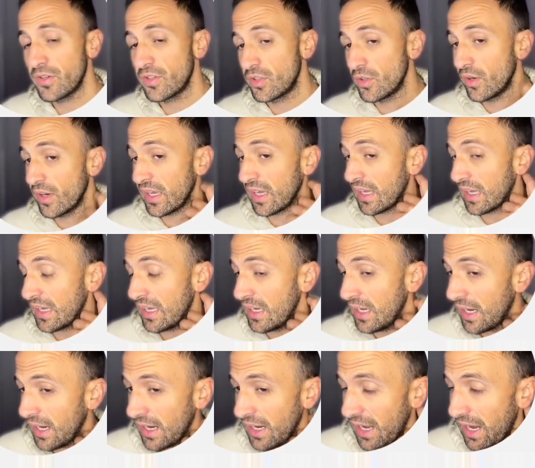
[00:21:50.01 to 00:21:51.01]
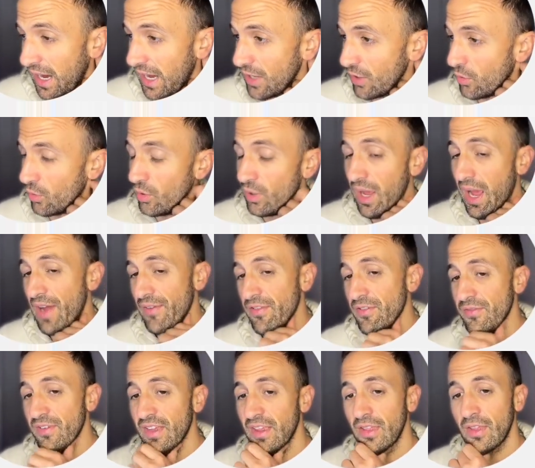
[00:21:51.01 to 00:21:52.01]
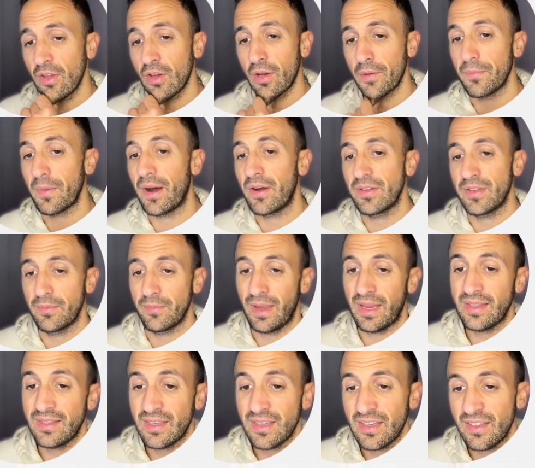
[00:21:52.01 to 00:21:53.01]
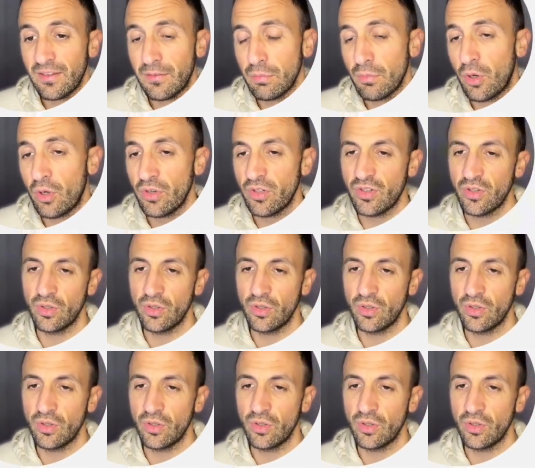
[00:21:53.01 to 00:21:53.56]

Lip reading: So in here, I do have a video about the maintenance mode,